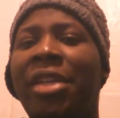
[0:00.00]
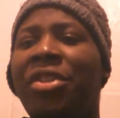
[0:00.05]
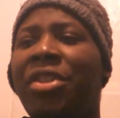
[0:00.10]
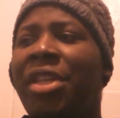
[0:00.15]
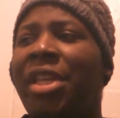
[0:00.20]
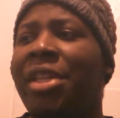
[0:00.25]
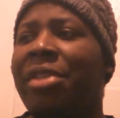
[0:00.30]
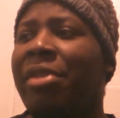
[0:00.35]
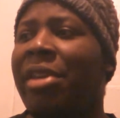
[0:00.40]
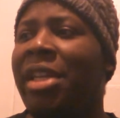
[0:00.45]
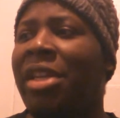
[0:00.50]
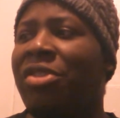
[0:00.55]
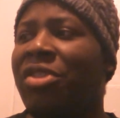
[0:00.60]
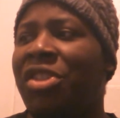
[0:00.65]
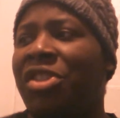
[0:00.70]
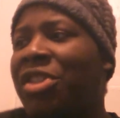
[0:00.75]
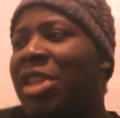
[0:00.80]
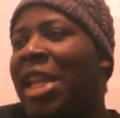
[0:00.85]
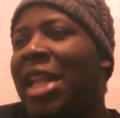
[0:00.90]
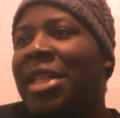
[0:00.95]
as she is right now.
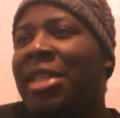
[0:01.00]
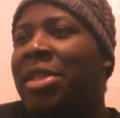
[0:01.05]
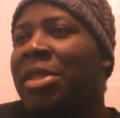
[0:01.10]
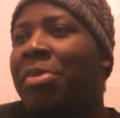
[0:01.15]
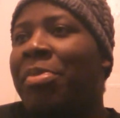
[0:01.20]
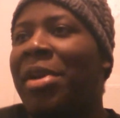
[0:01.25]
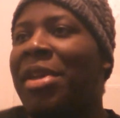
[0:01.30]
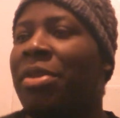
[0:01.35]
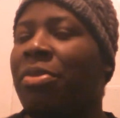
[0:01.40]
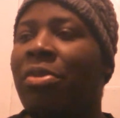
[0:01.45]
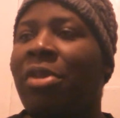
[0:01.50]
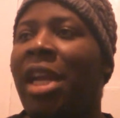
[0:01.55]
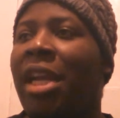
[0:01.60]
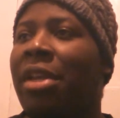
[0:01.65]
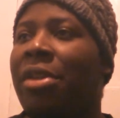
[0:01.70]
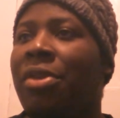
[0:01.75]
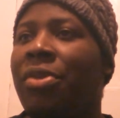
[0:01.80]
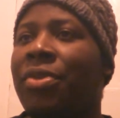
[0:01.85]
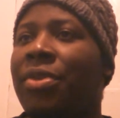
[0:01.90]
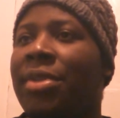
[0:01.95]
That's the best word I
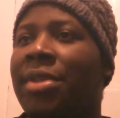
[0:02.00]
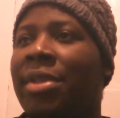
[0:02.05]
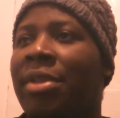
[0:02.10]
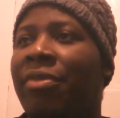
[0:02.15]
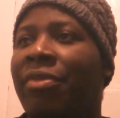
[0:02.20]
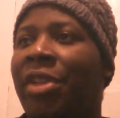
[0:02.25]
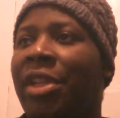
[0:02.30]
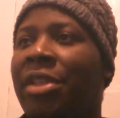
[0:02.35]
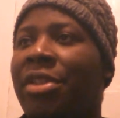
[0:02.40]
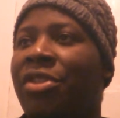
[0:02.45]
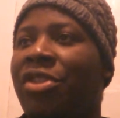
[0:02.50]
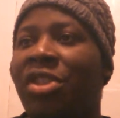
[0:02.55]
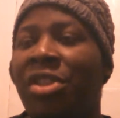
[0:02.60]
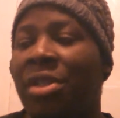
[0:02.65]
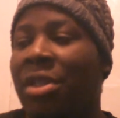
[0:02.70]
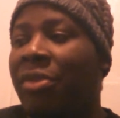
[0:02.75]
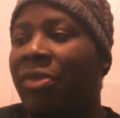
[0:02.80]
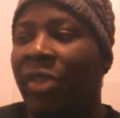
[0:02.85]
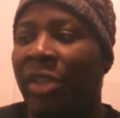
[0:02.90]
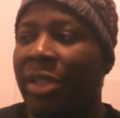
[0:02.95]
can use, is conflicted.
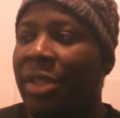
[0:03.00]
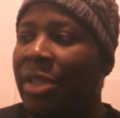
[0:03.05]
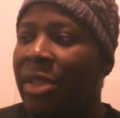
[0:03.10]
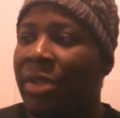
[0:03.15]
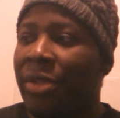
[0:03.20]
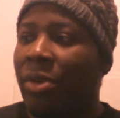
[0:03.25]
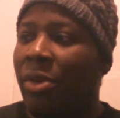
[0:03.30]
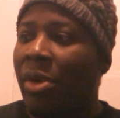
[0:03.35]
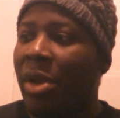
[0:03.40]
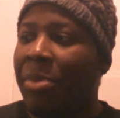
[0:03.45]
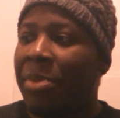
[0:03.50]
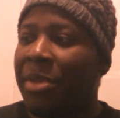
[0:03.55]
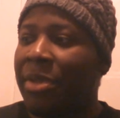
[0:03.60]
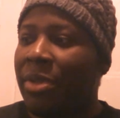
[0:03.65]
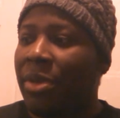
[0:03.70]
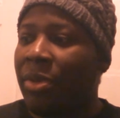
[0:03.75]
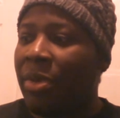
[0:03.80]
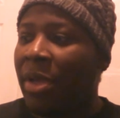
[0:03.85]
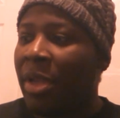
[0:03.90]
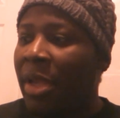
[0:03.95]
She's conflicted this whole
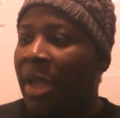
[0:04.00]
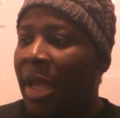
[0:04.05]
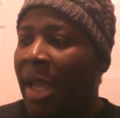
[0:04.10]
episode.